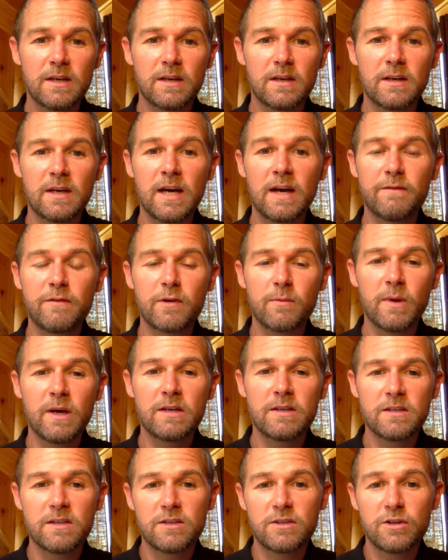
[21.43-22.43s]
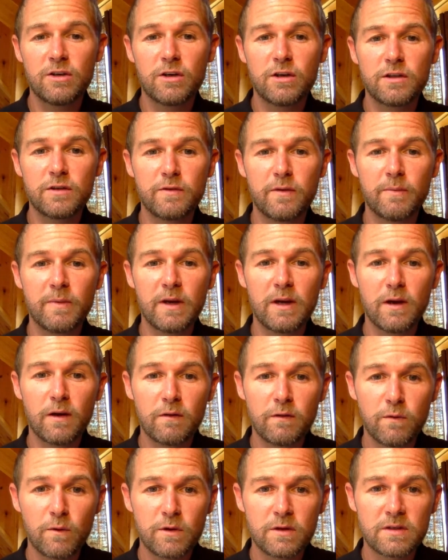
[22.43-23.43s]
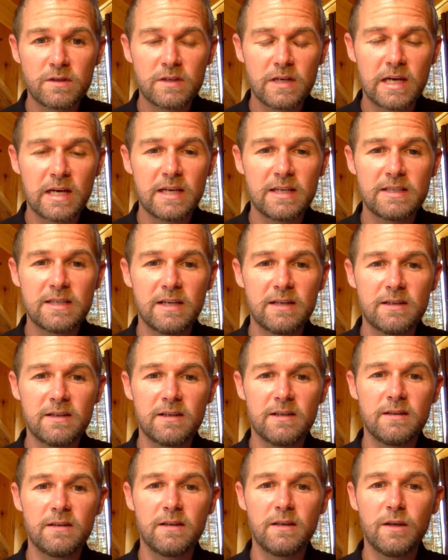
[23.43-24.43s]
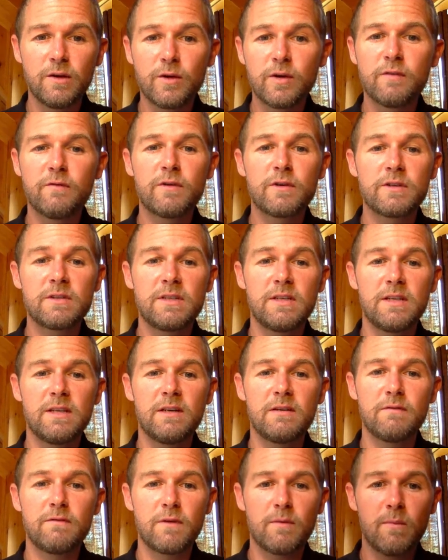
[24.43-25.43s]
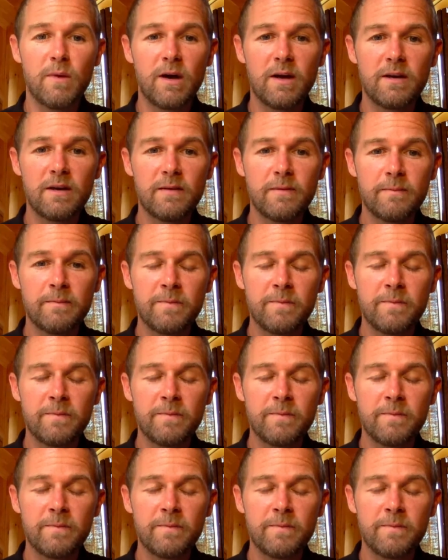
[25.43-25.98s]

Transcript: Uh, after my discharge from the Air Force, I attended the University of Vermont,